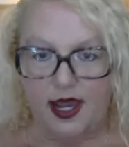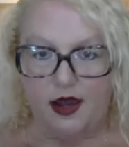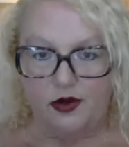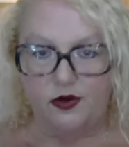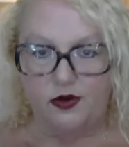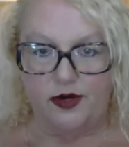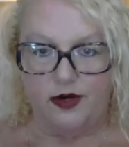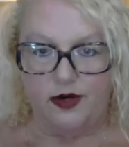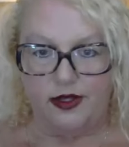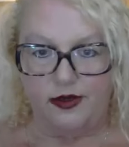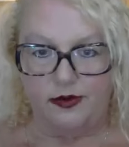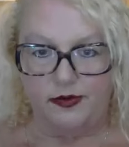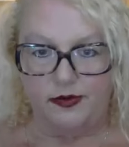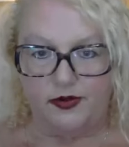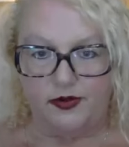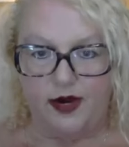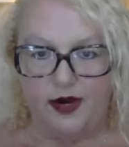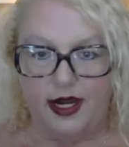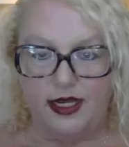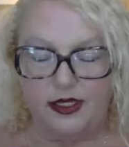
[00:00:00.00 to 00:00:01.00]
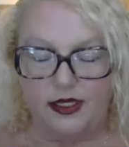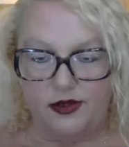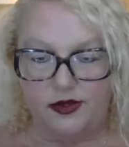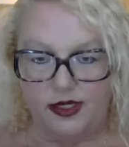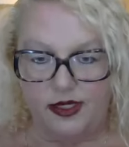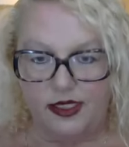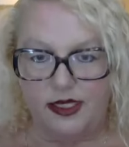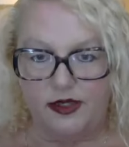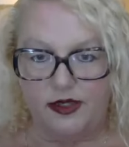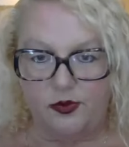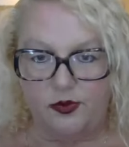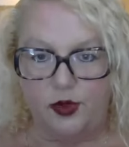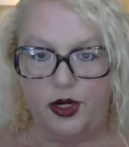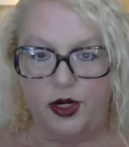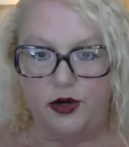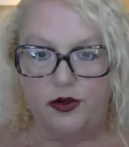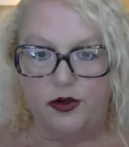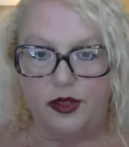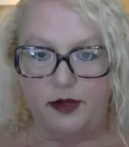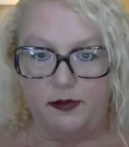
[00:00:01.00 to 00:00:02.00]
algorithms right so this is
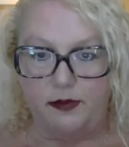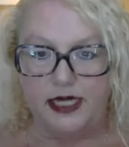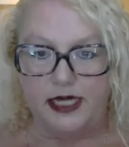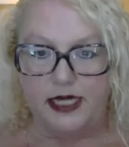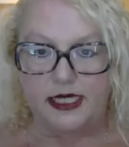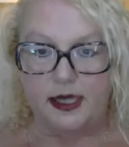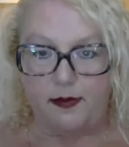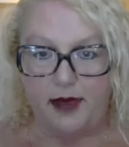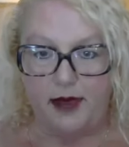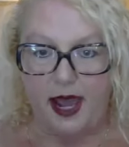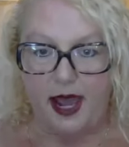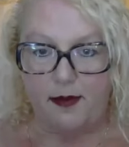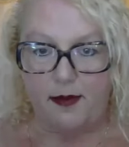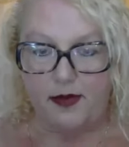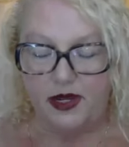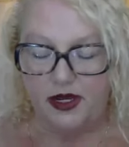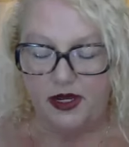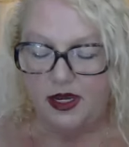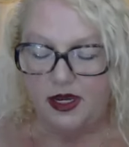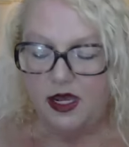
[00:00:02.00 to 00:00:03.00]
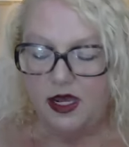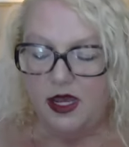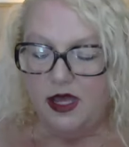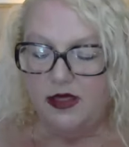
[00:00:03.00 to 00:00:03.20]
where the mix up happened